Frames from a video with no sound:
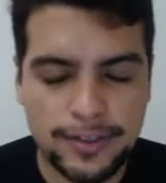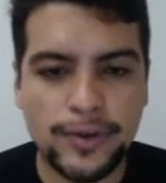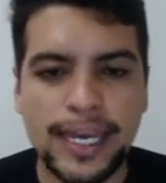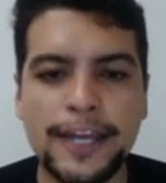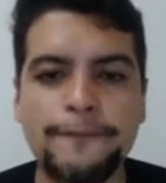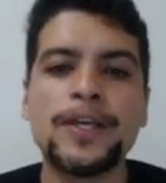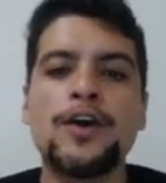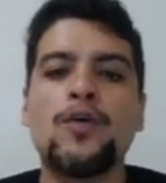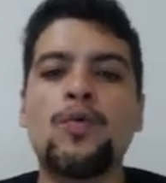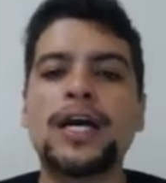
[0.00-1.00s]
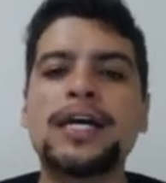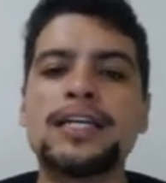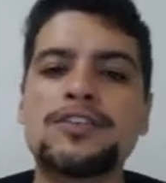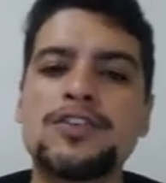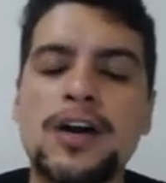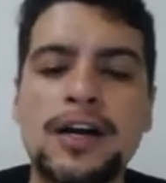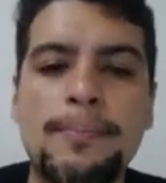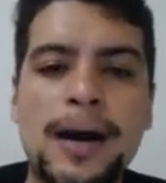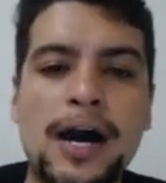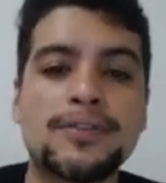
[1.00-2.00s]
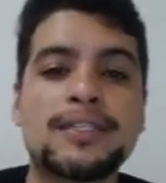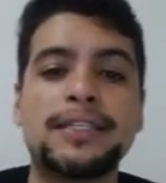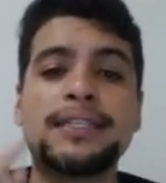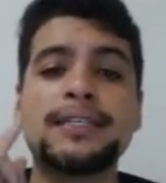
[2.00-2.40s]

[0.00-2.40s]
okay? We're going to talk about